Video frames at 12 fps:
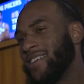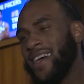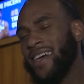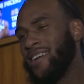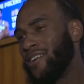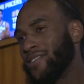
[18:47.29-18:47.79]

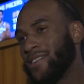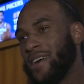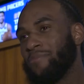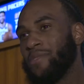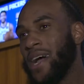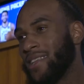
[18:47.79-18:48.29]
Yeah, all the
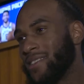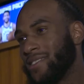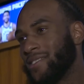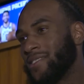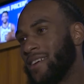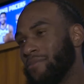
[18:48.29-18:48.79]
time.
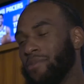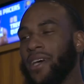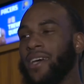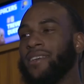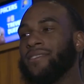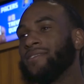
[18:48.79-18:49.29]
Practice, on the
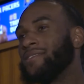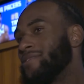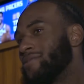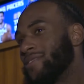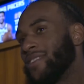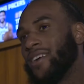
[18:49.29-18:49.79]
plane,
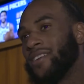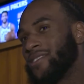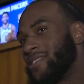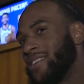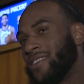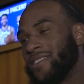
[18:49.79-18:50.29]

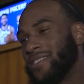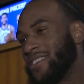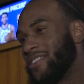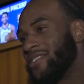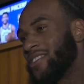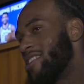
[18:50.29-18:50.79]
lunch, dinner, you
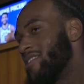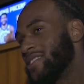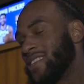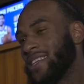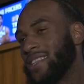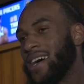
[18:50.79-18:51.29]
know, they're
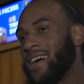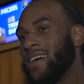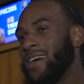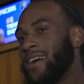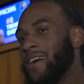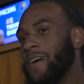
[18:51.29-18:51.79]
always like that.
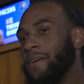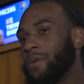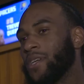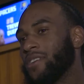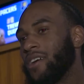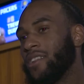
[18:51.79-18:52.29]

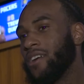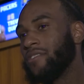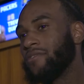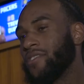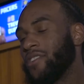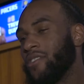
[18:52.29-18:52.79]
But it's all
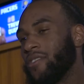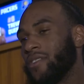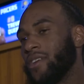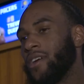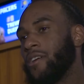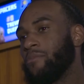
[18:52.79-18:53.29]
love, you know,
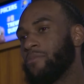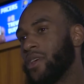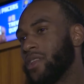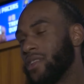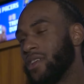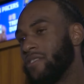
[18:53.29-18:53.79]

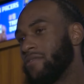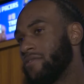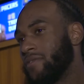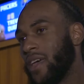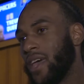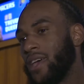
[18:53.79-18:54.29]
brotherly love.
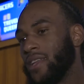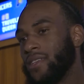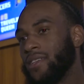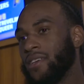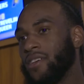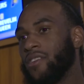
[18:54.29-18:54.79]

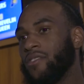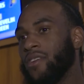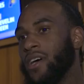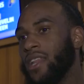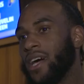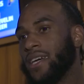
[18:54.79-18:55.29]
And, you know,
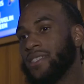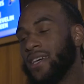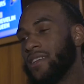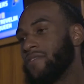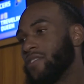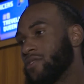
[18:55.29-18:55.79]
like I
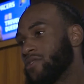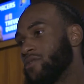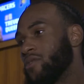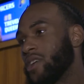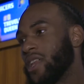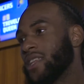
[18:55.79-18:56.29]
said, if those
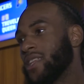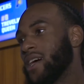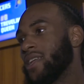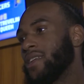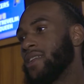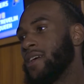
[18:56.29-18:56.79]
two are like
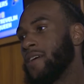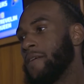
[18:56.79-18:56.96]
that and